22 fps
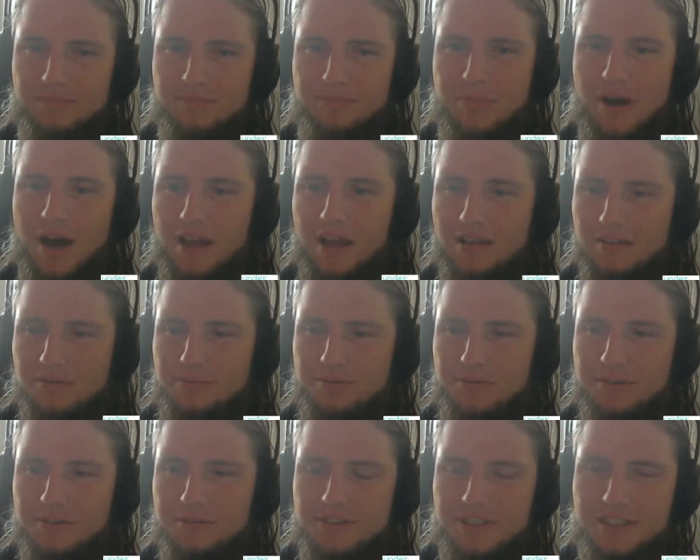pilot
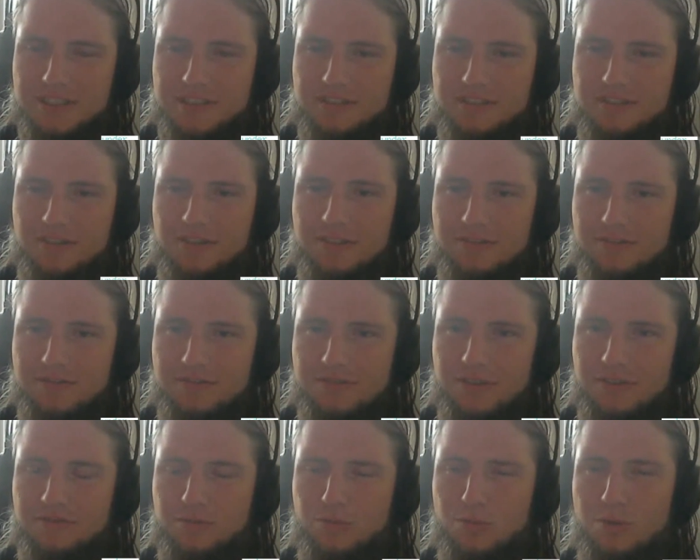projects
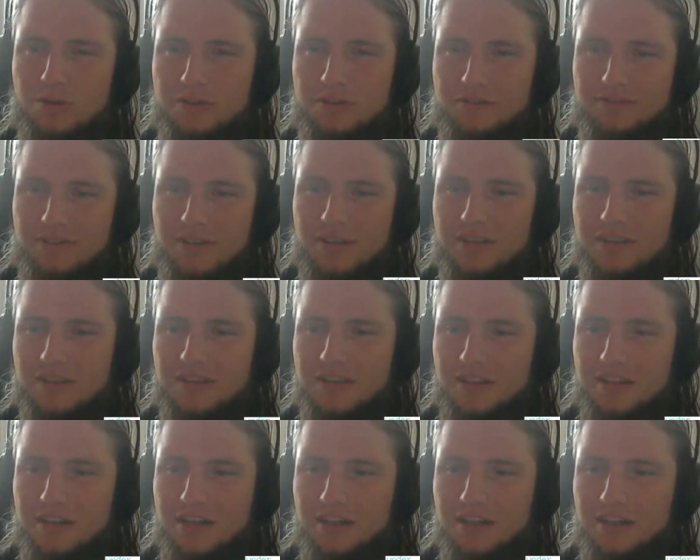of water flooding, and